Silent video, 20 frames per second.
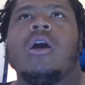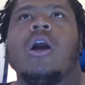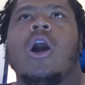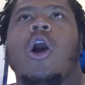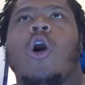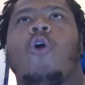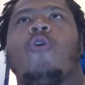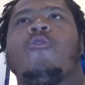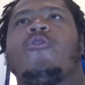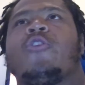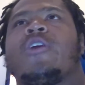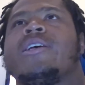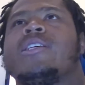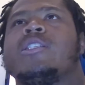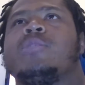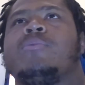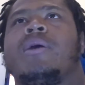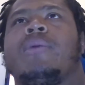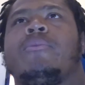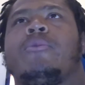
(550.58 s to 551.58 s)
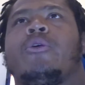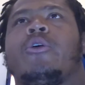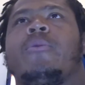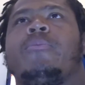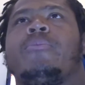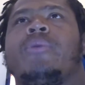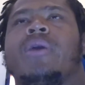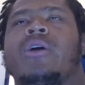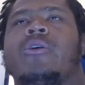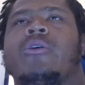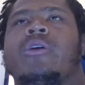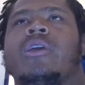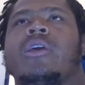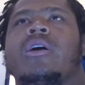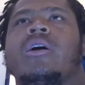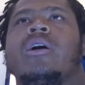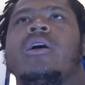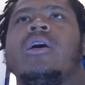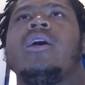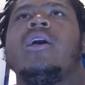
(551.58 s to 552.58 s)
over his
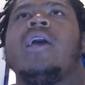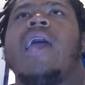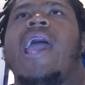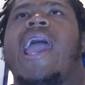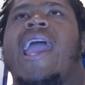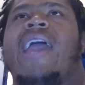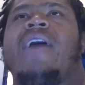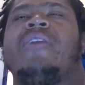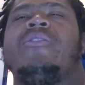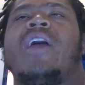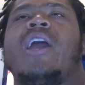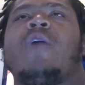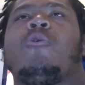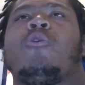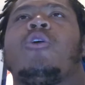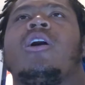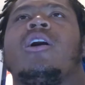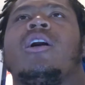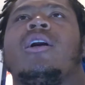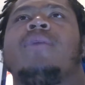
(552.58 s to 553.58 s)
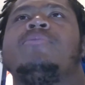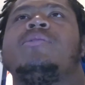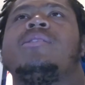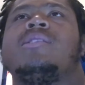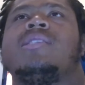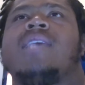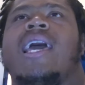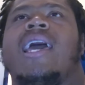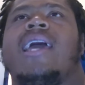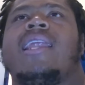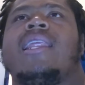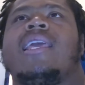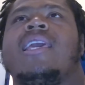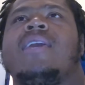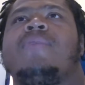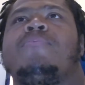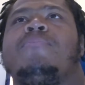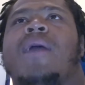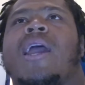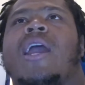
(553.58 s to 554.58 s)
memorabilia, and they were upset
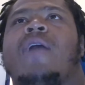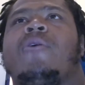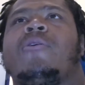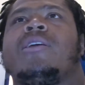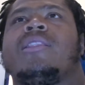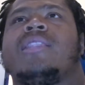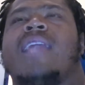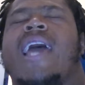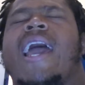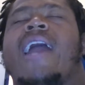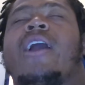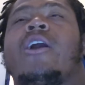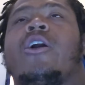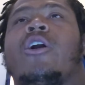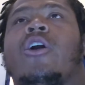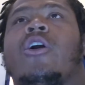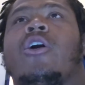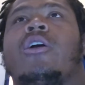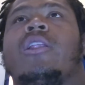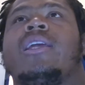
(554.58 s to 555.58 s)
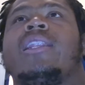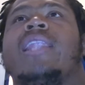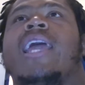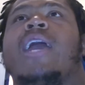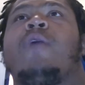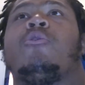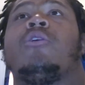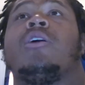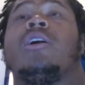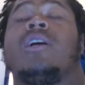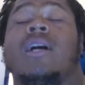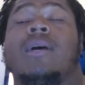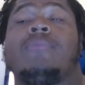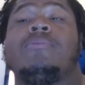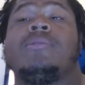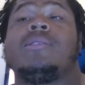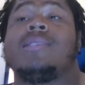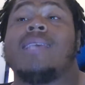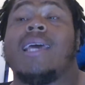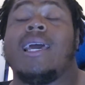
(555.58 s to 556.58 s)
he married that girl, and they were
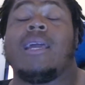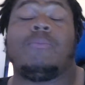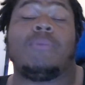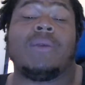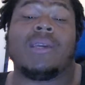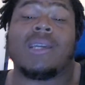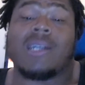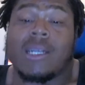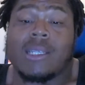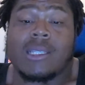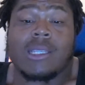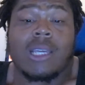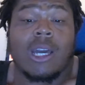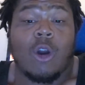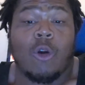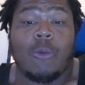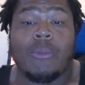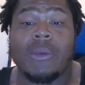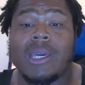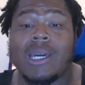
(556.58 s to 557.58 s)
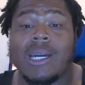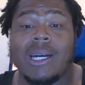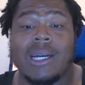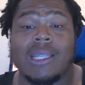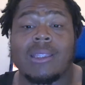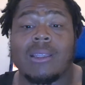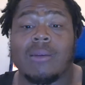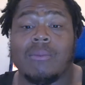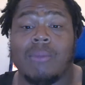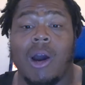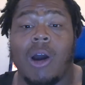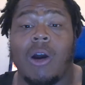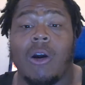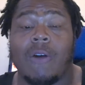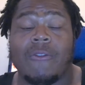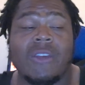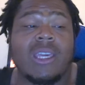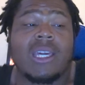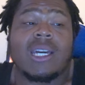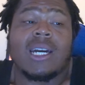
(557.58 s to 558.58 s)
upset because Kobe cut them
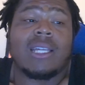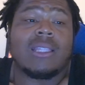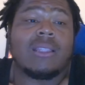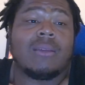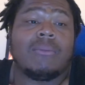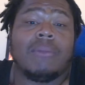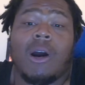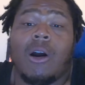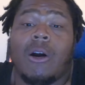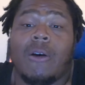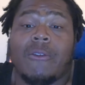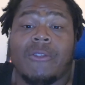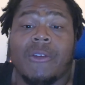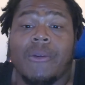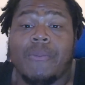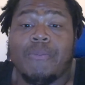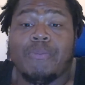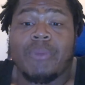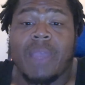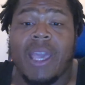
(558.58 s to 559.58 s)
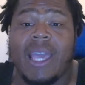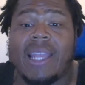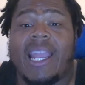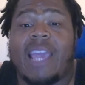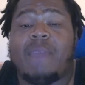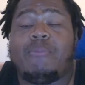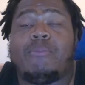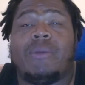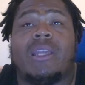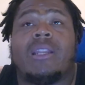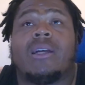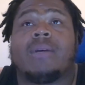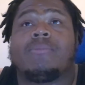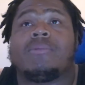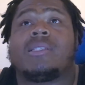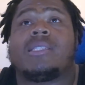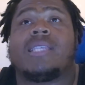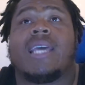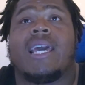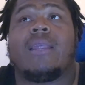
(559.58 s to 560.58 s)
off. He cut them off. And they've been
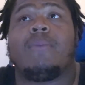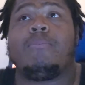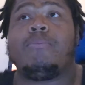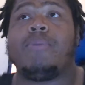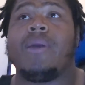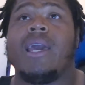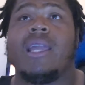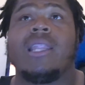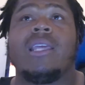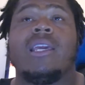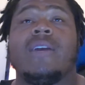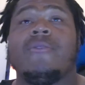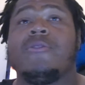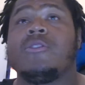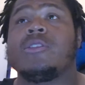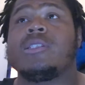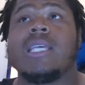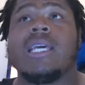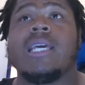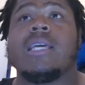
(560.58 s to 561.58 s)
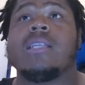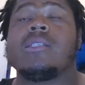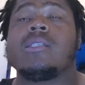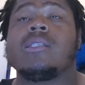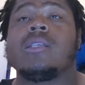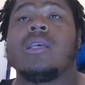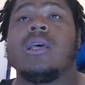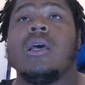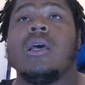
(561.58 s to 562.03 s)
upset and petty ever since.